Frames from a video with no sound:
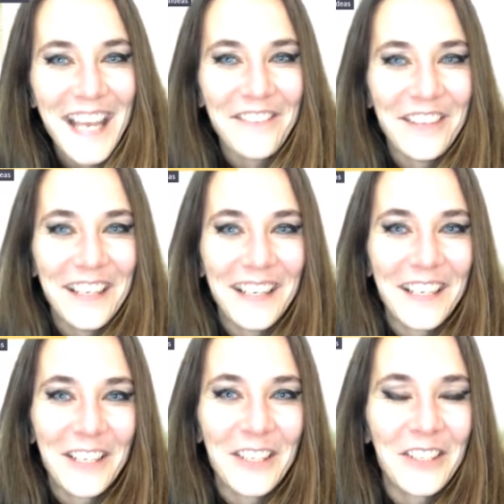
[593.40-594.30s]
if the
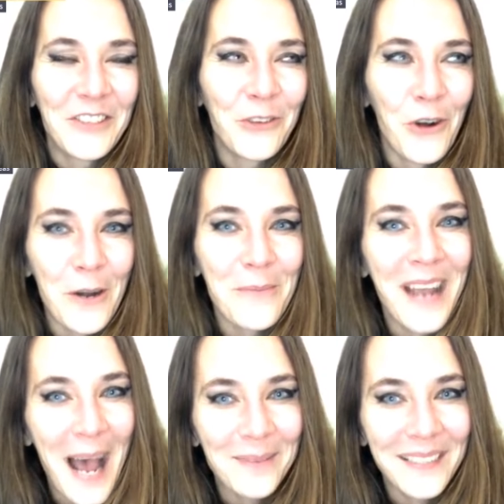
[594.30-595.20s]
storm
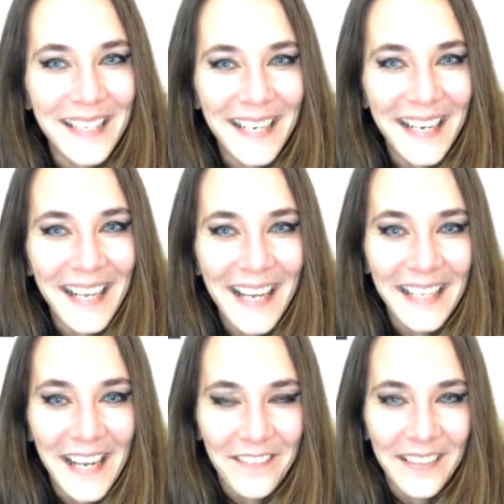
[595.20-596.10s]
comes in
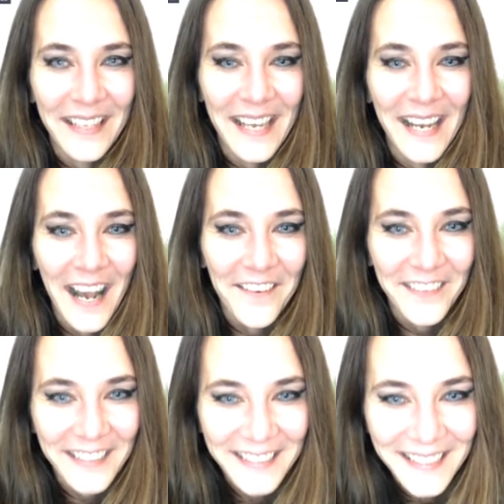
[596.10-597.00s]
and everything
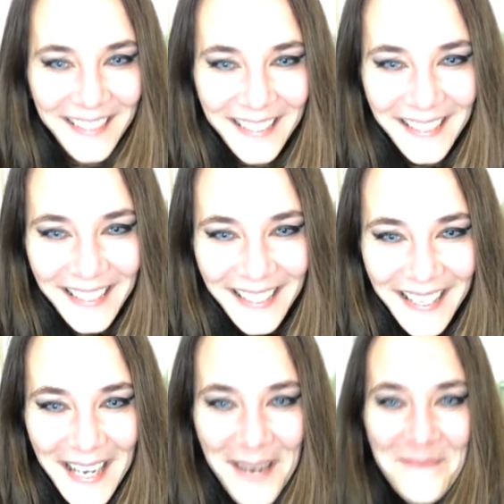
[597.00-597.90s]
covered.
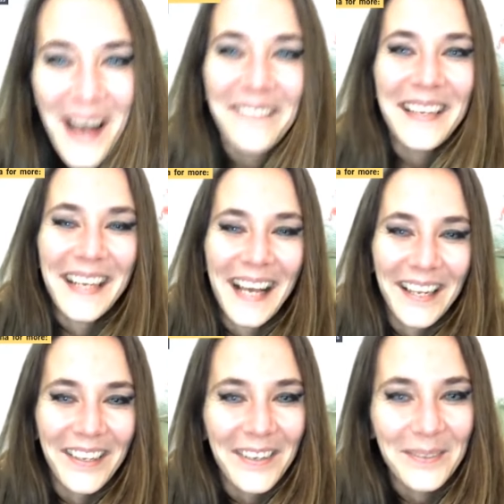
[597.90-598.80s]
Malvin,
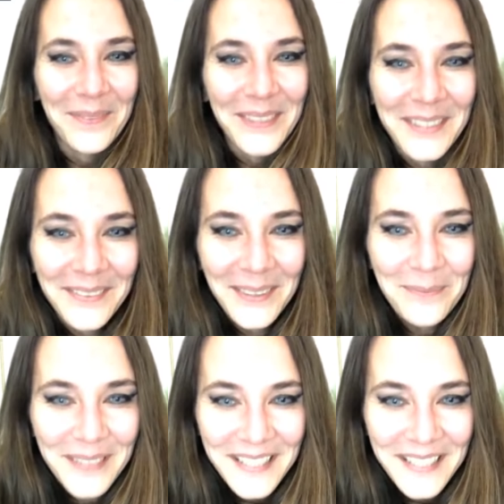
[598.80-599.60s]
hello, beautiful